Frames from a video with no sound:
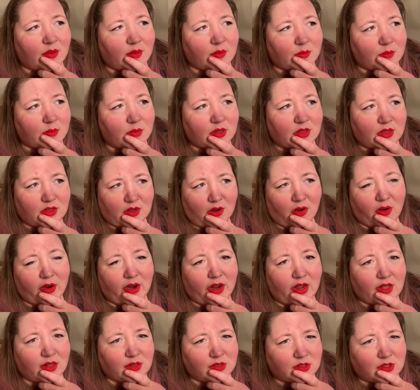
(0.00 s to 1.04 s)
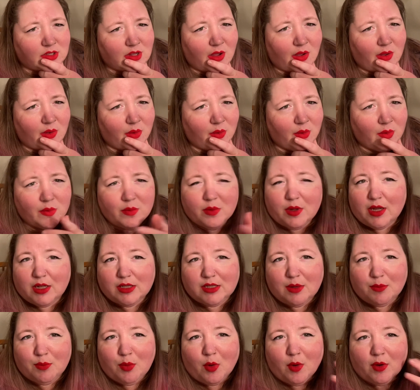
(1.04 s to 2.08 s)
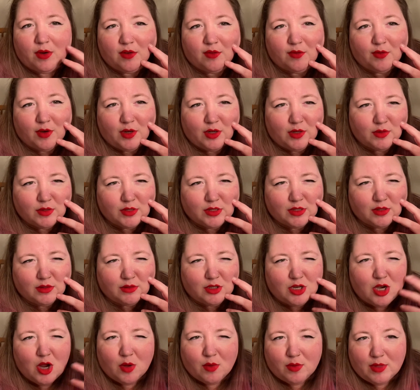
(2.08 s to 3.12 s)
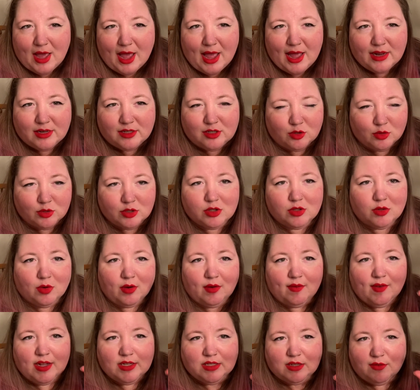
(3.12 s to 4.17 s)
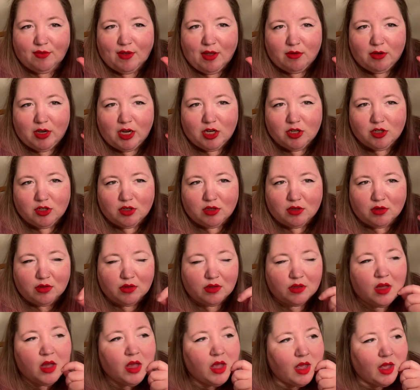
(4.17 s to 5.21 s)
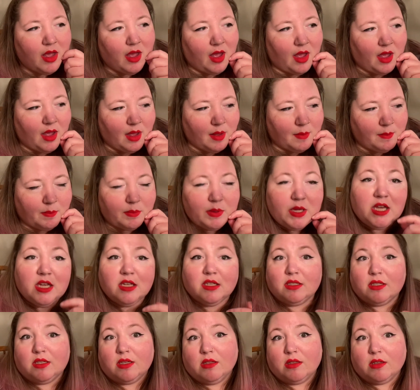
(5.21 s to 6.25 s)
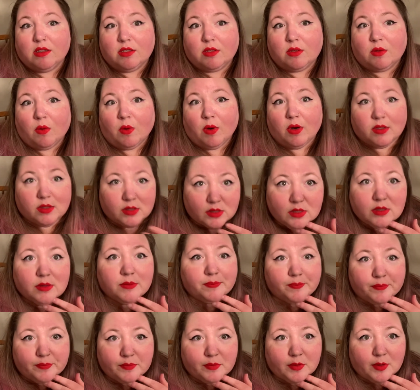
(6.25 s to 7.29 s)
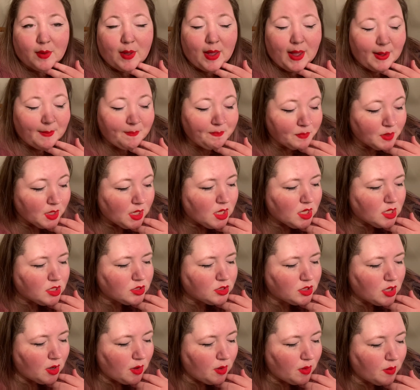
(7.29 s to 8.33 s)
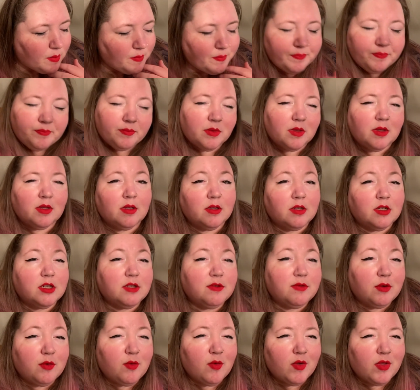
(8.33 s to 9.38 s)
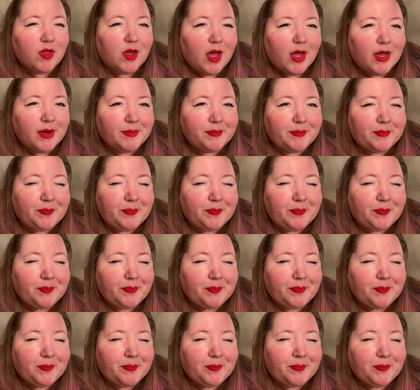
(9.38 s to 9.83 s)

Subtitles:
theory. So it's important for you to know that just sort of as a foundational piece to this course. Okay, so just food for thought.